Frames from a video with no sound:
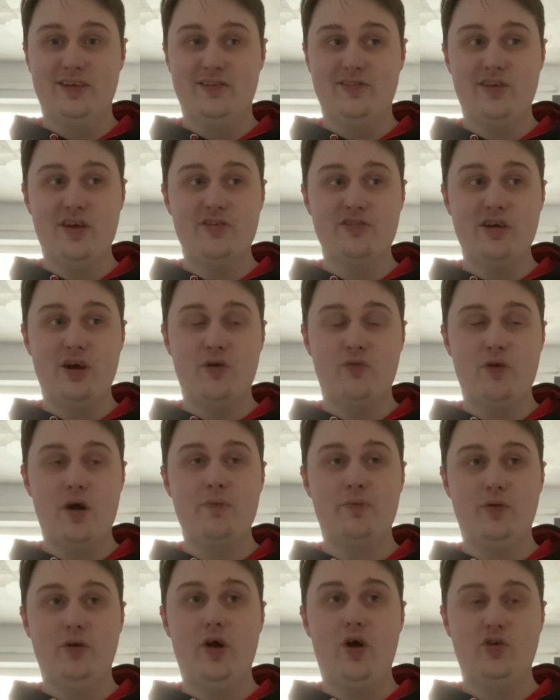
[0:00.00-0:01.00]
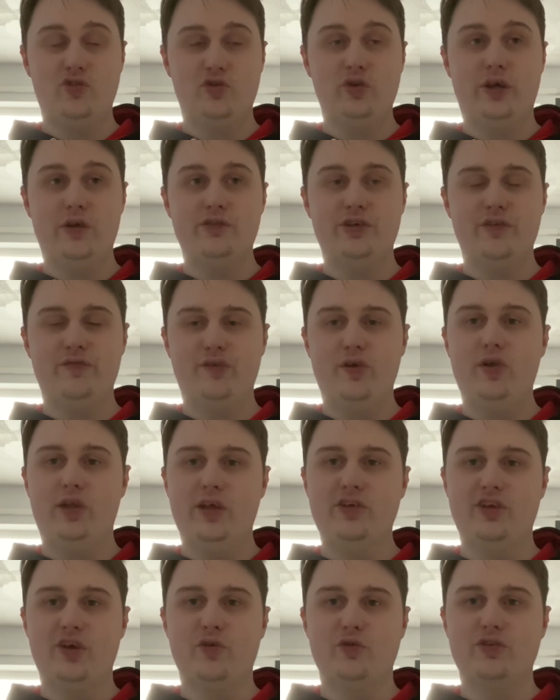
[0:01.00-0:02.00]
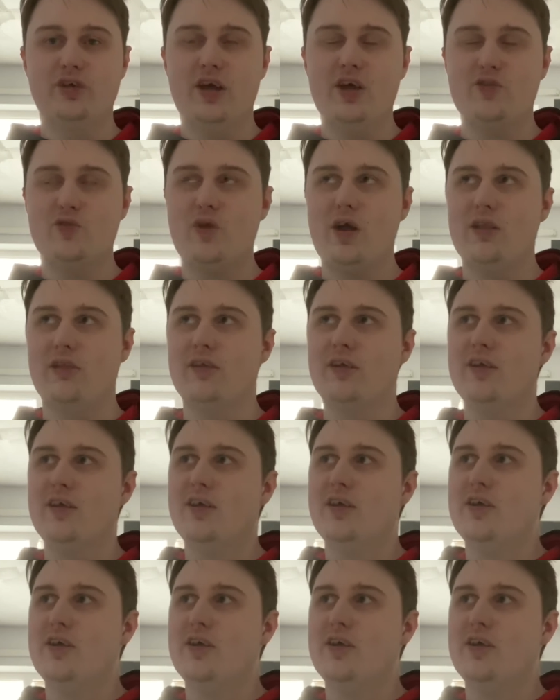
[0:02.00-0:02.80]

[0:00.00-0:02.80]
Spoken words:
turns out Red Bull also gives you fuel issues as well.